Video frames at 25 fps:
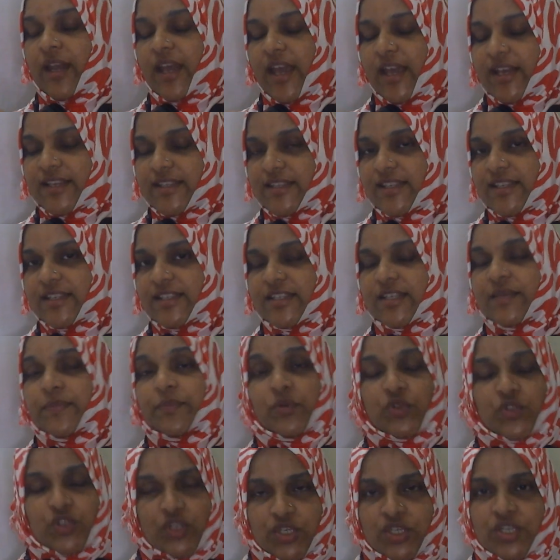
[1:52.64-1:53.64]
x is the
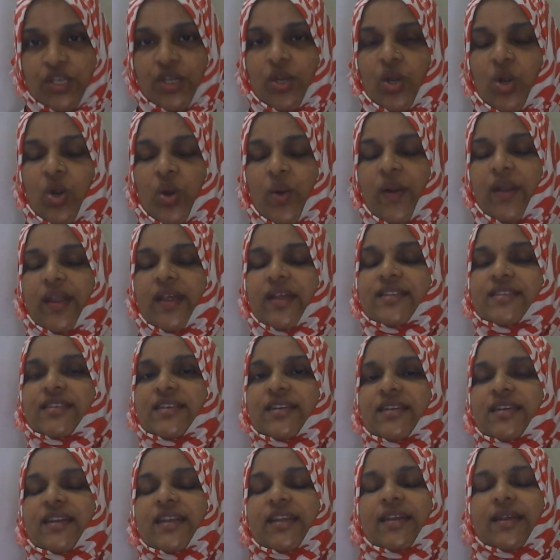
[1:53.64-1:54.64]
position coordinates
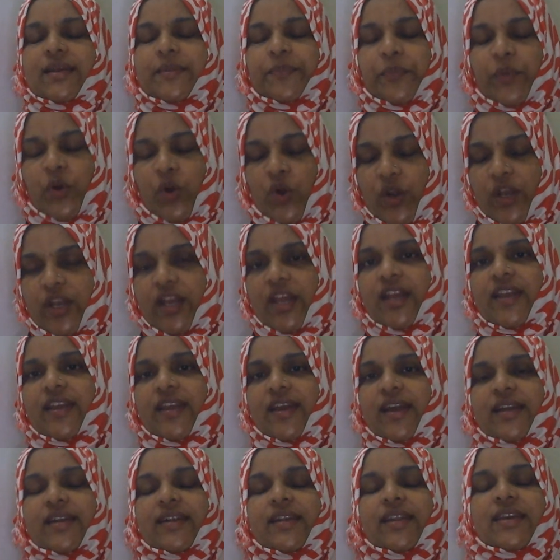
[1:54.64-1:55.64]
and t coordinate
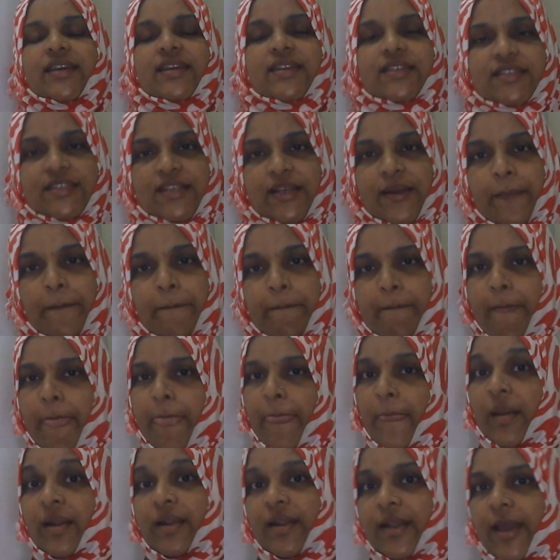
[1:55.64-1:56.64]
and t is the
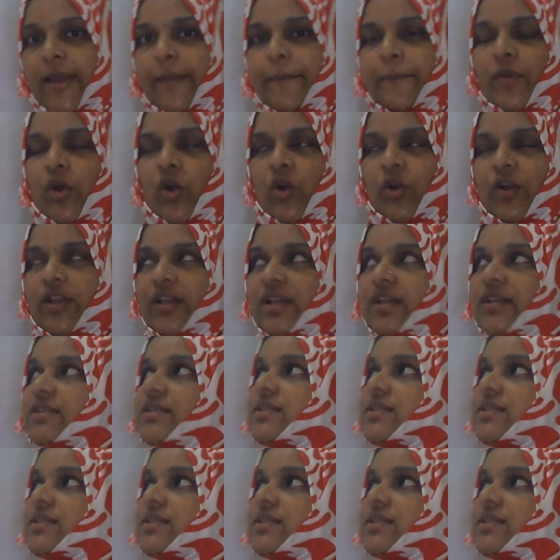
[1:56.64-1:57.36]
time coordinate.